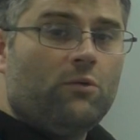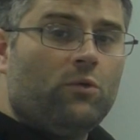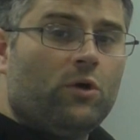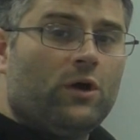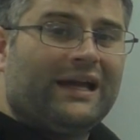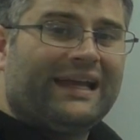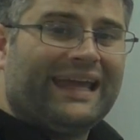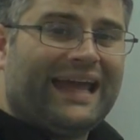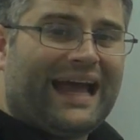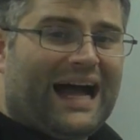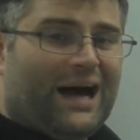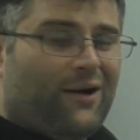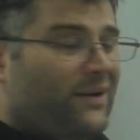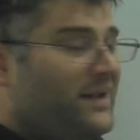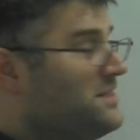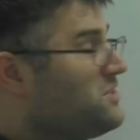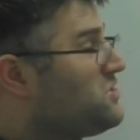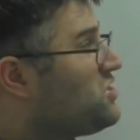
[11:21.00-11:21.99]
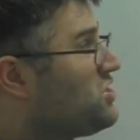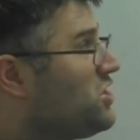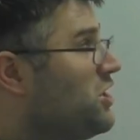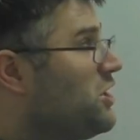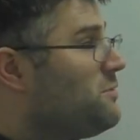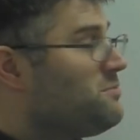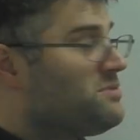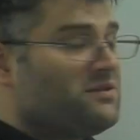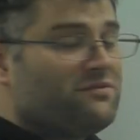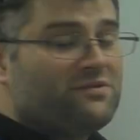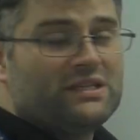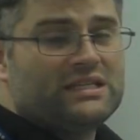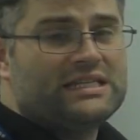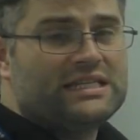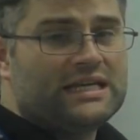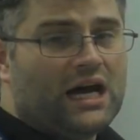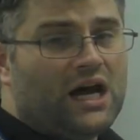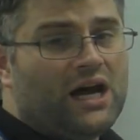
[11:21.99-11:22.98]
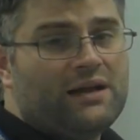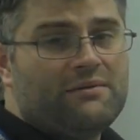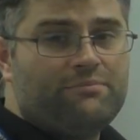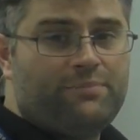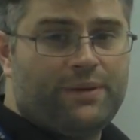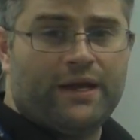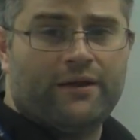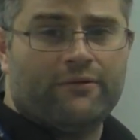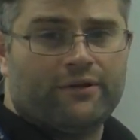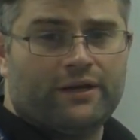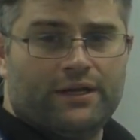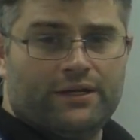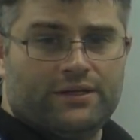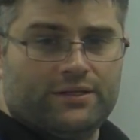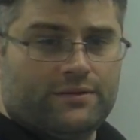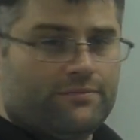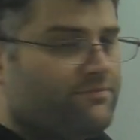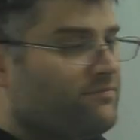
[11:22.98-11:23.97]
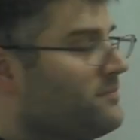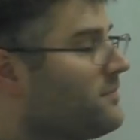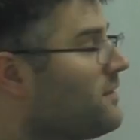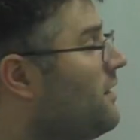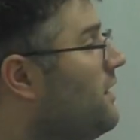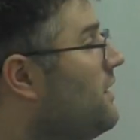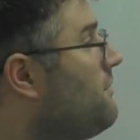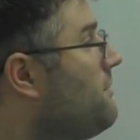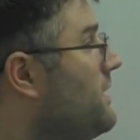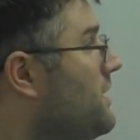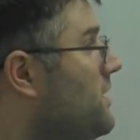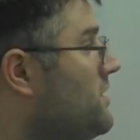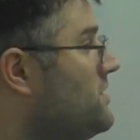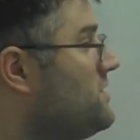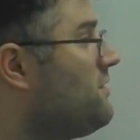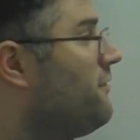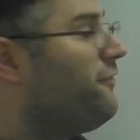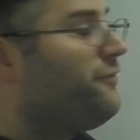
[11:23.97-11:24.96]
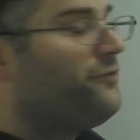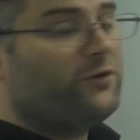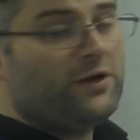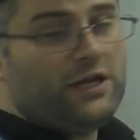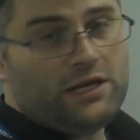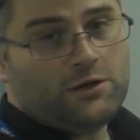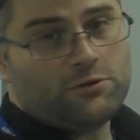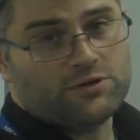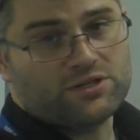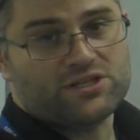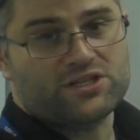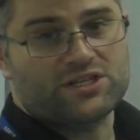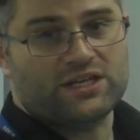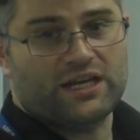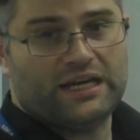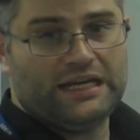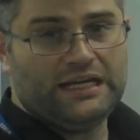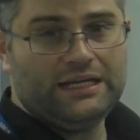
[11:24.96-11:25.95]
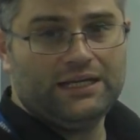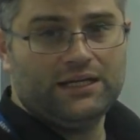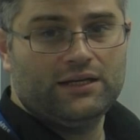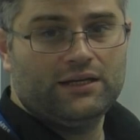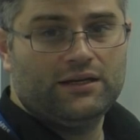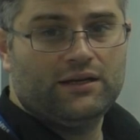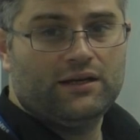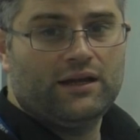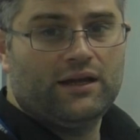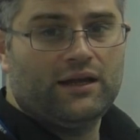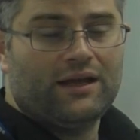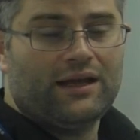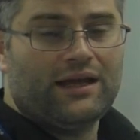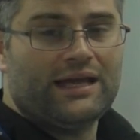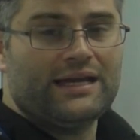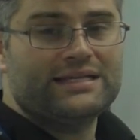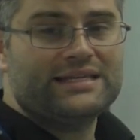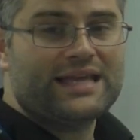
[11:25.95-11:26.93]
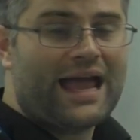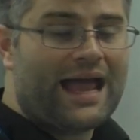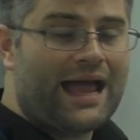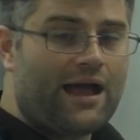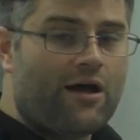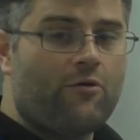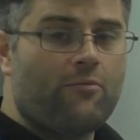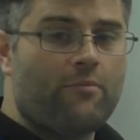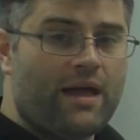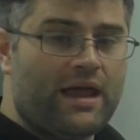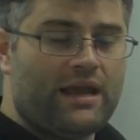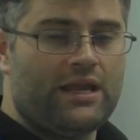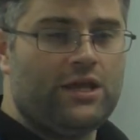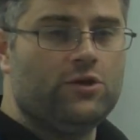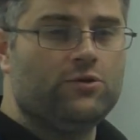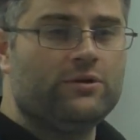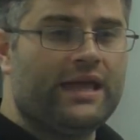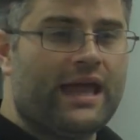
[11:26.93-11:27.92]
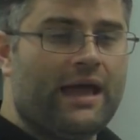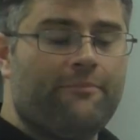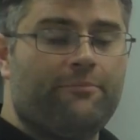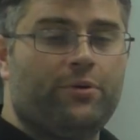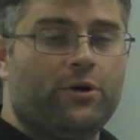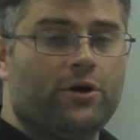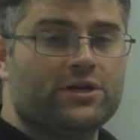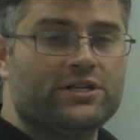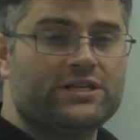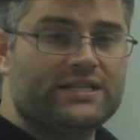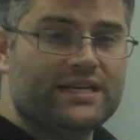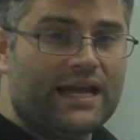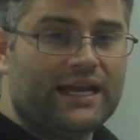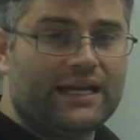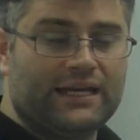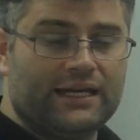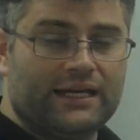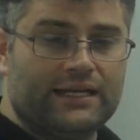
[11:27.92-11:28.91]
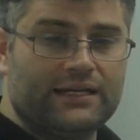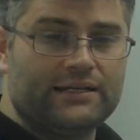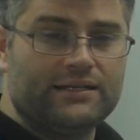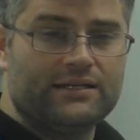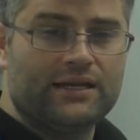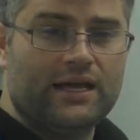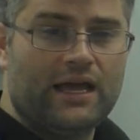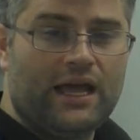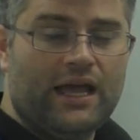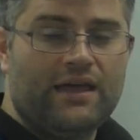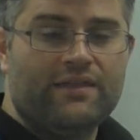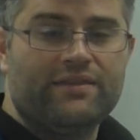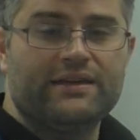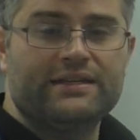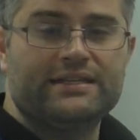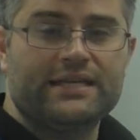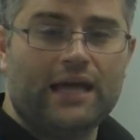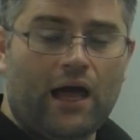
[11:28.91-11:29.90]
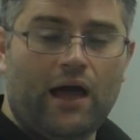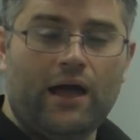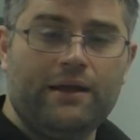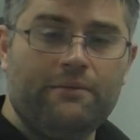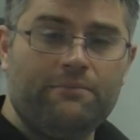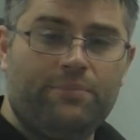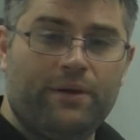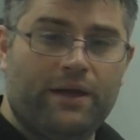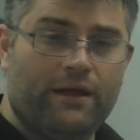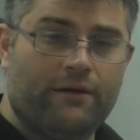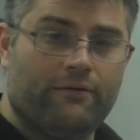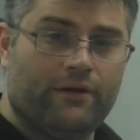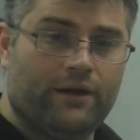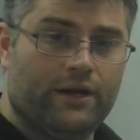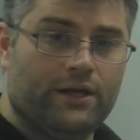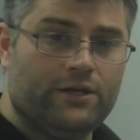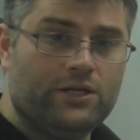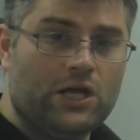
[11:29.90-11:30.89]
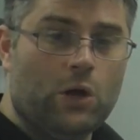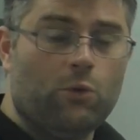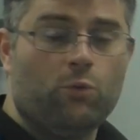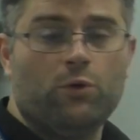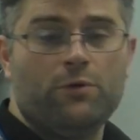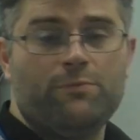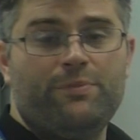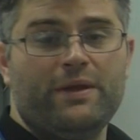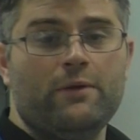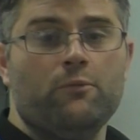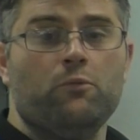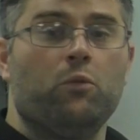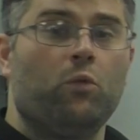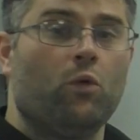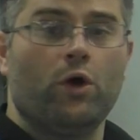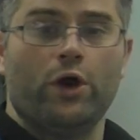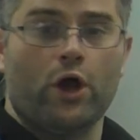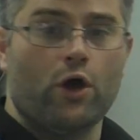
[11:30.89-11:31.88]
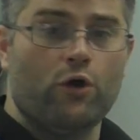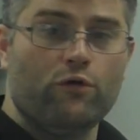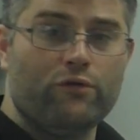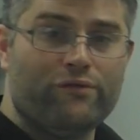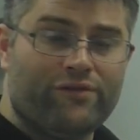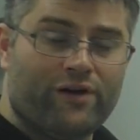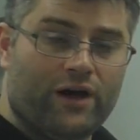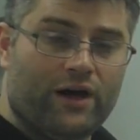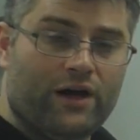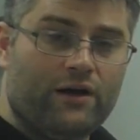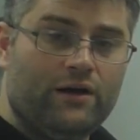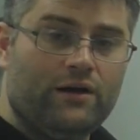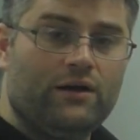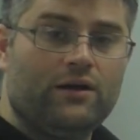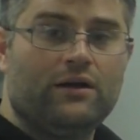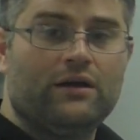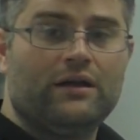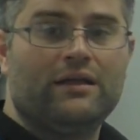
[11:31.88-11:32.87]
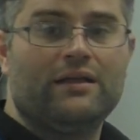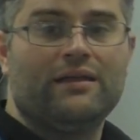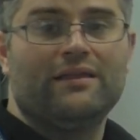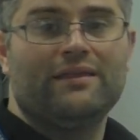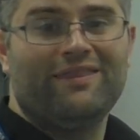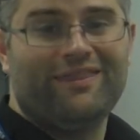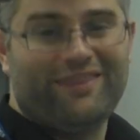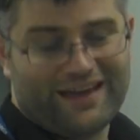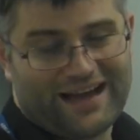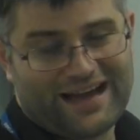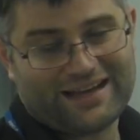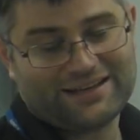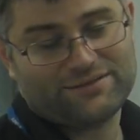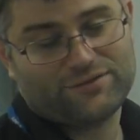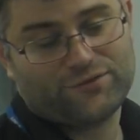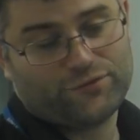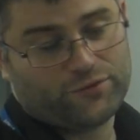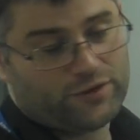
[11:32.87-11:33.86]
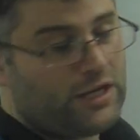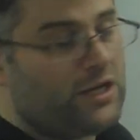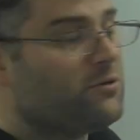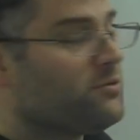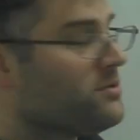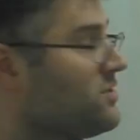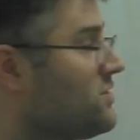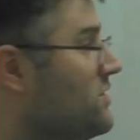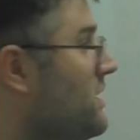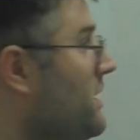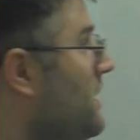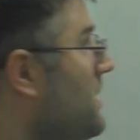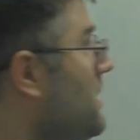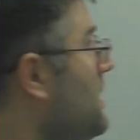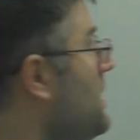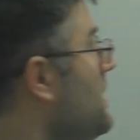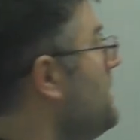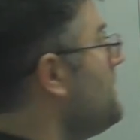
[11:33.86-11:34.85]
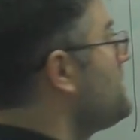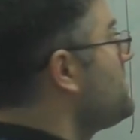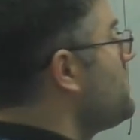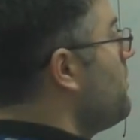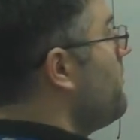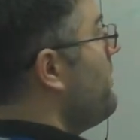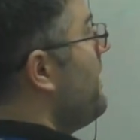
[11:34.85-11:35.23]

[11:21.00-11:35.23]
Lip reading: work it out in terms of the time period, because the frequency is how many you get per second. The time period would be 1 over that frequency. So